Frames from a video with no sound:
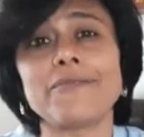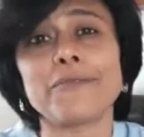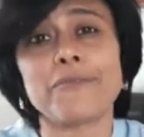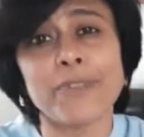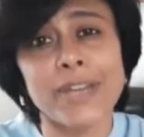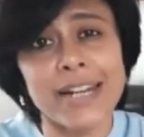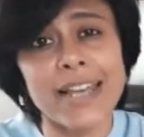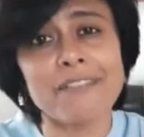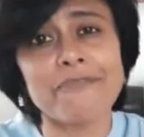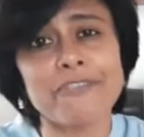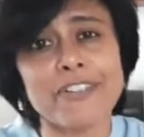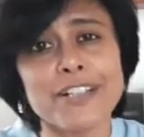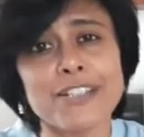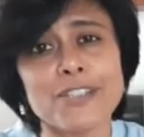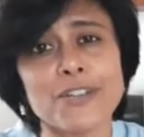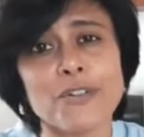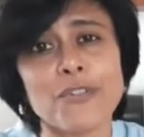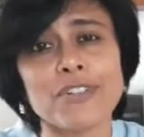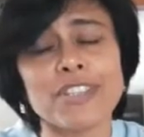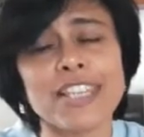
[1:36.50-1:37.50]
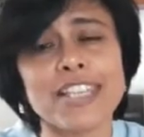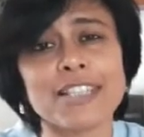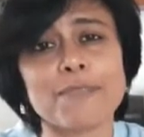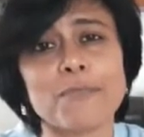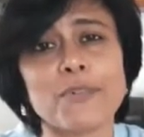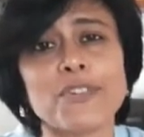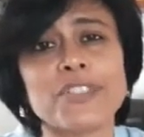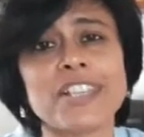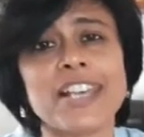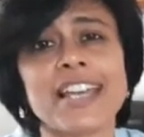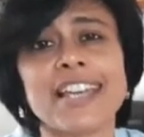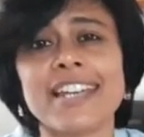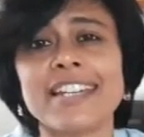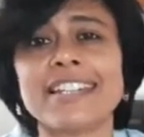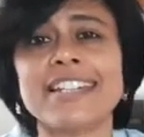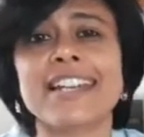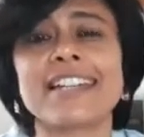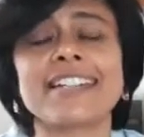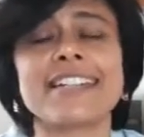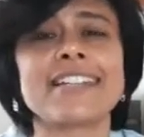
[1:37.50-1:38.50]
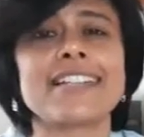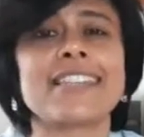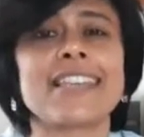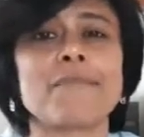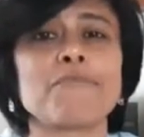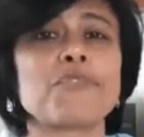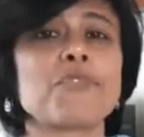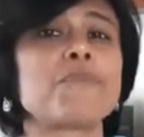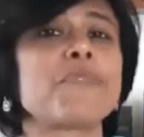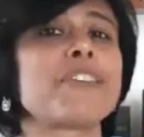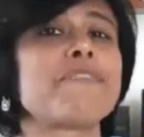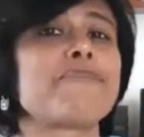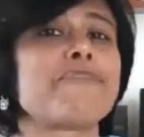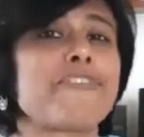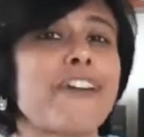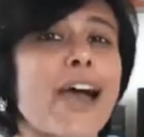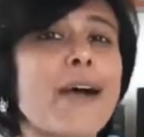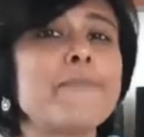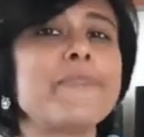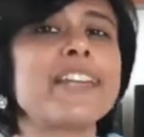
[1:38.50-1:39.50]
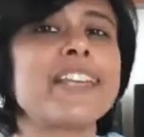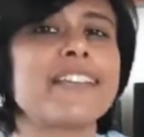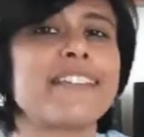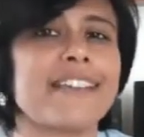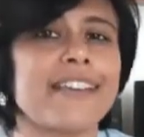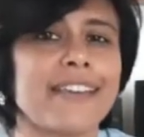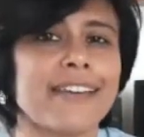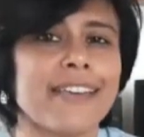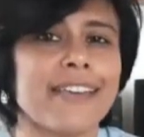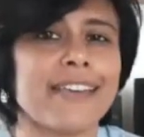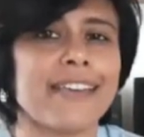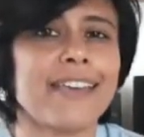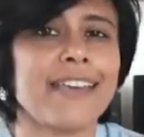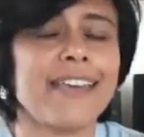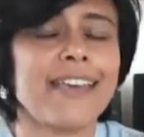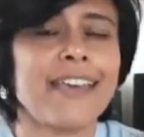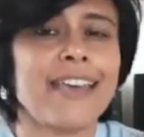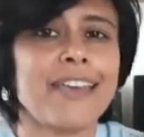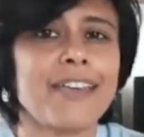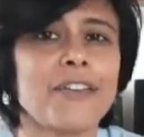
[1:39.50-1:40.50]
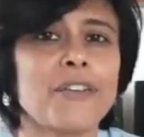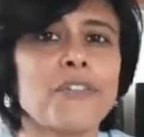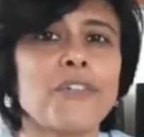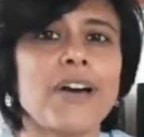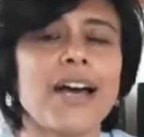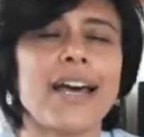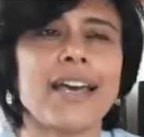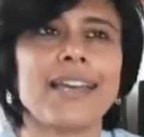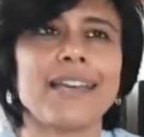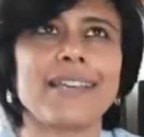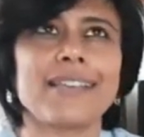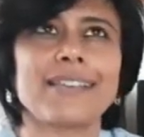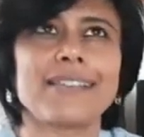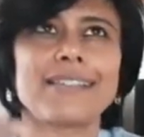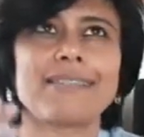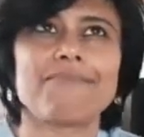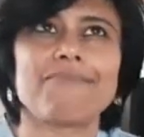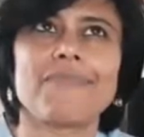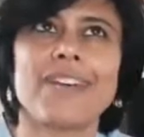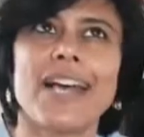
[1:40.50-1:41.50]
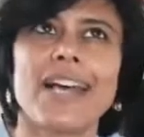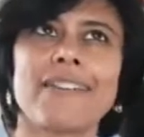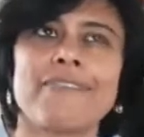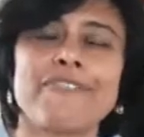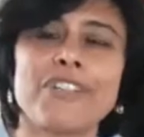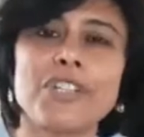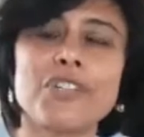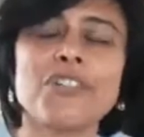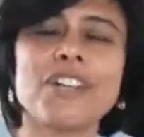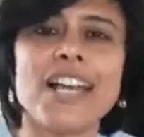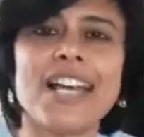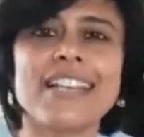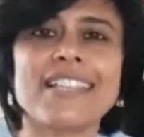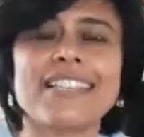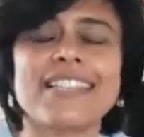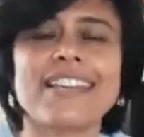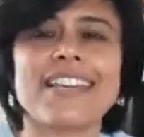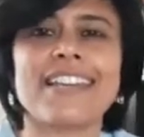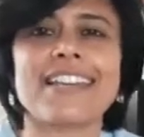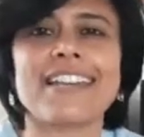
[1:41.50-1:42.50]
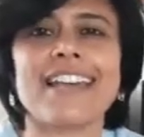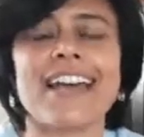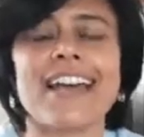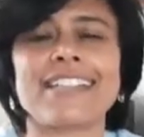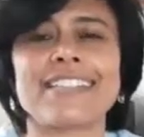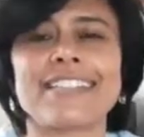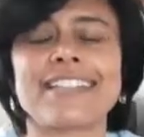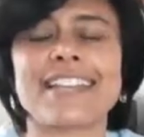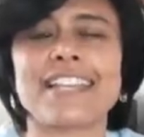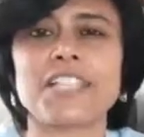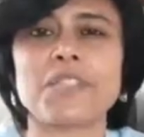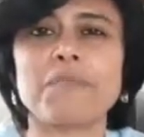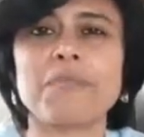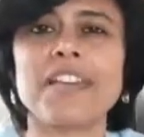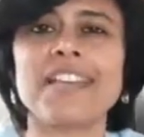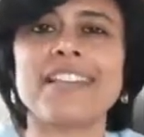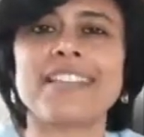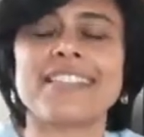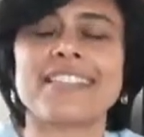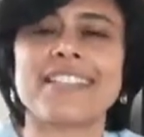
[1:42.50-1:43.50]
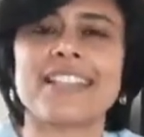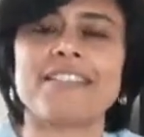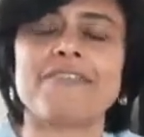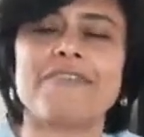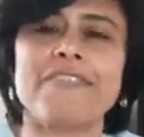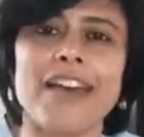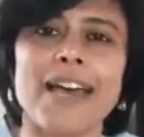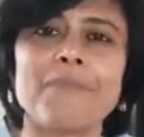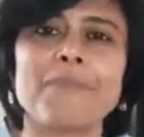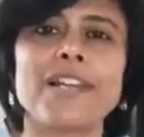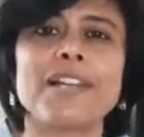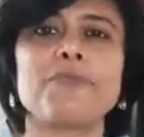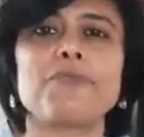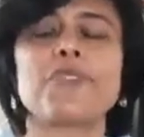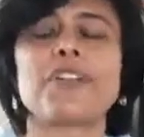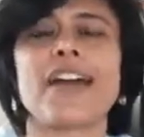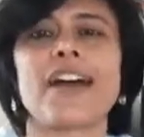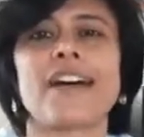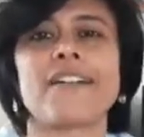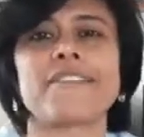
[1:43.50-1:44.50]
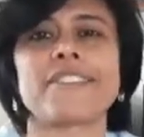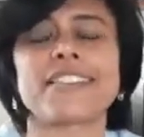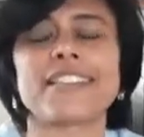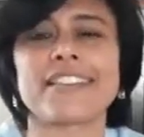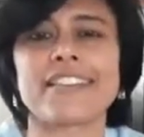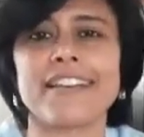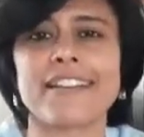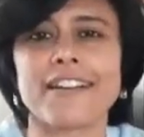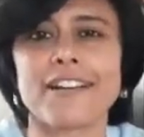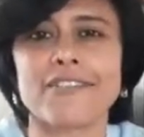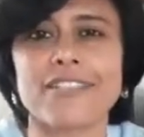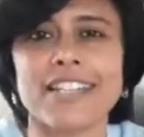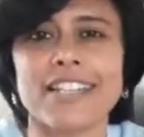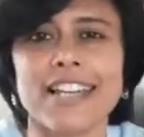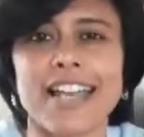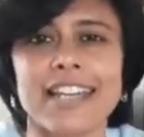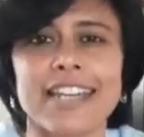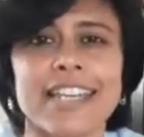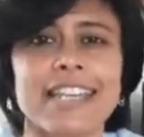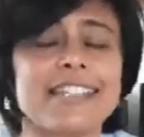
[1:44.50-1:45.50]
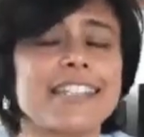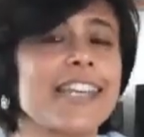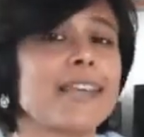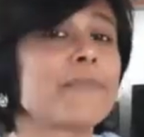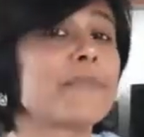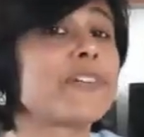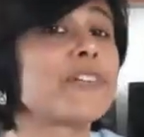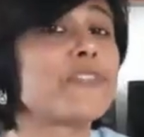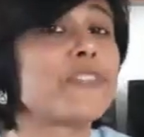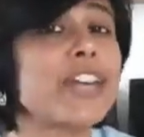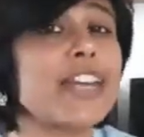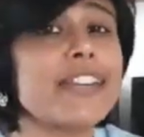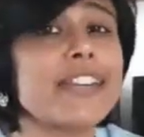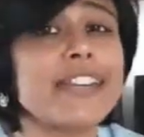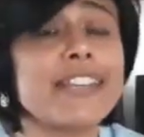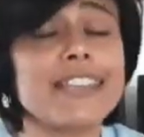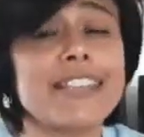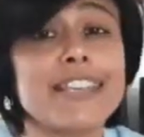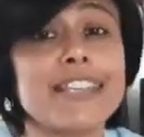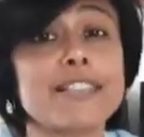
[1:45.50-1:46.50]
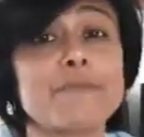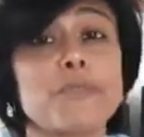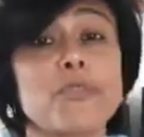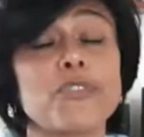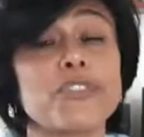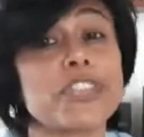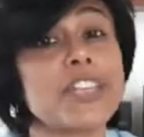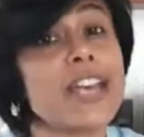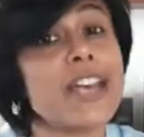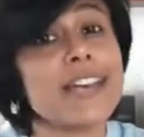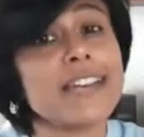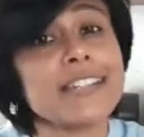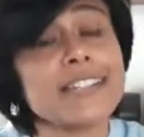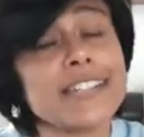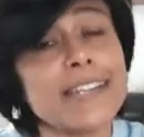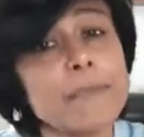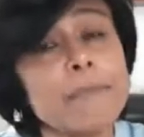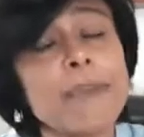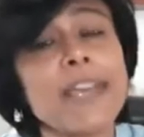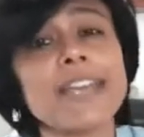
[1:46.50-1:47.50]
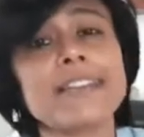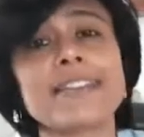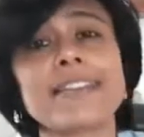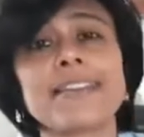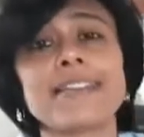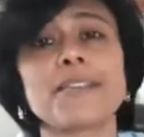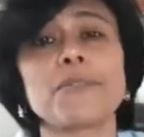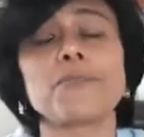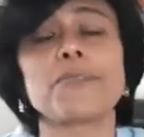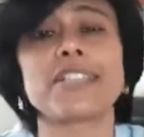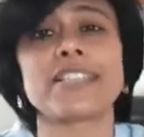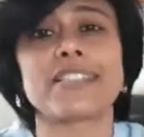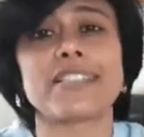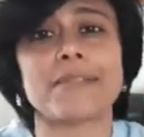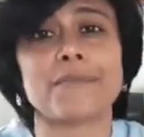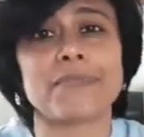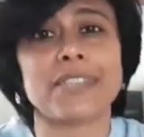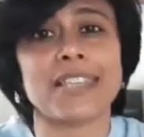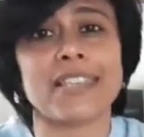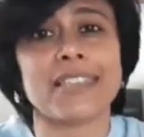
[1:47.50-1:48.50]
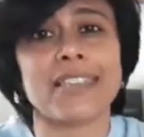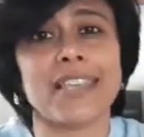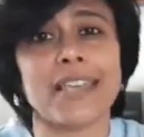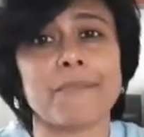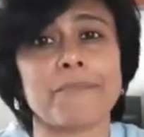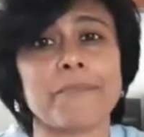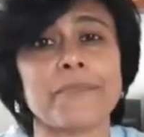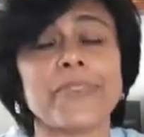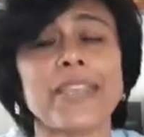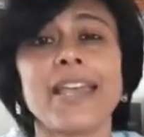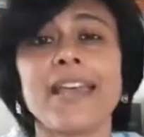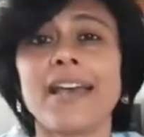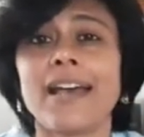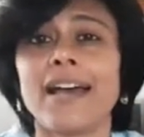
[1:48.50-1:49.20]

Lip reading: when I first wrote these books, I intended them to be family reading. You know, I visualized it as an experience that the family would have sitting around the dining table, reading these books, debating the wisdoms in them,